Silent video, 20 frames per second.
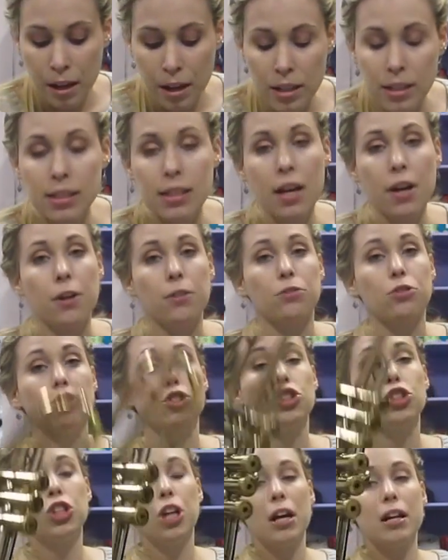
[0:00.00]
So
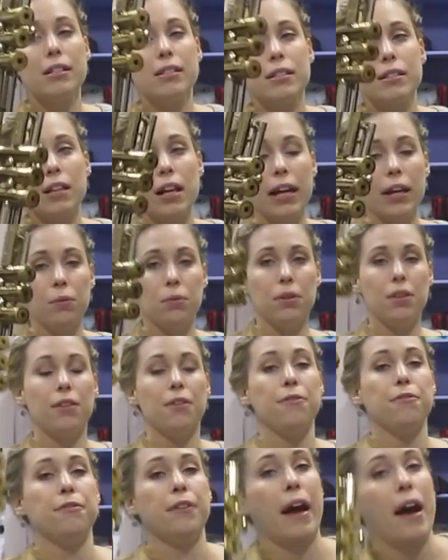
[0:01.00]
just like with
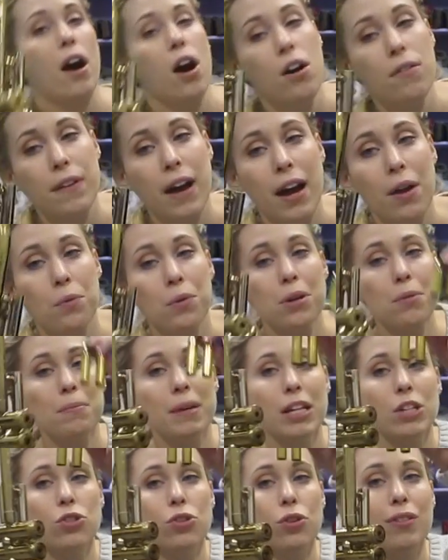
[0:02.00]
the valve, I want to
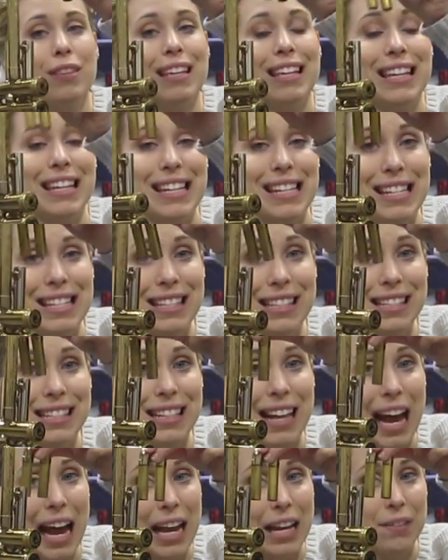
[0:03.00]
make sure the
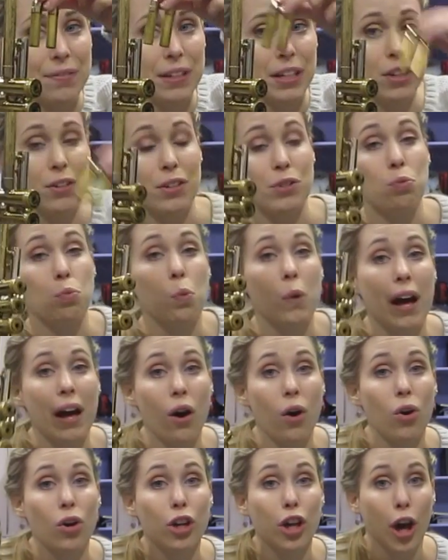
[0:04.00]
inside of here is
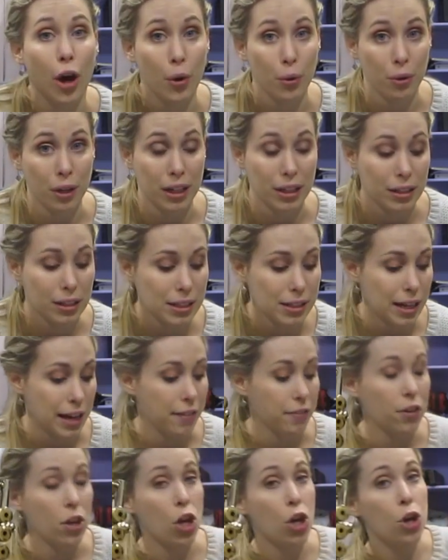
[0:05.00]
well coated because
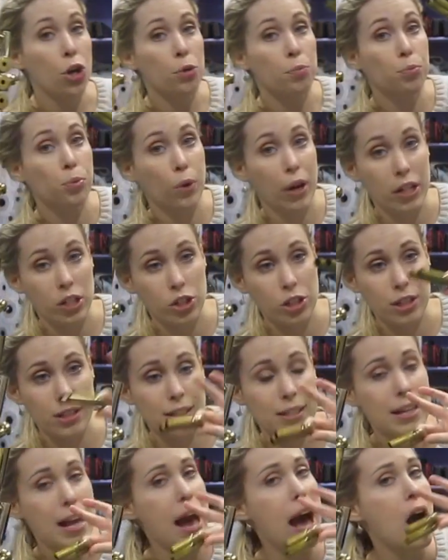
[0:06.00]
I brushed
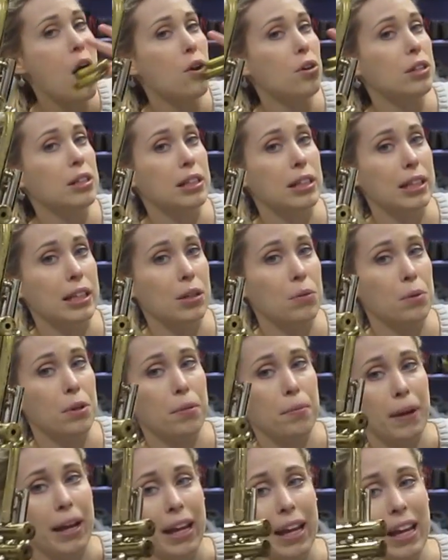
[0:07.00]
this out and cleaned it with my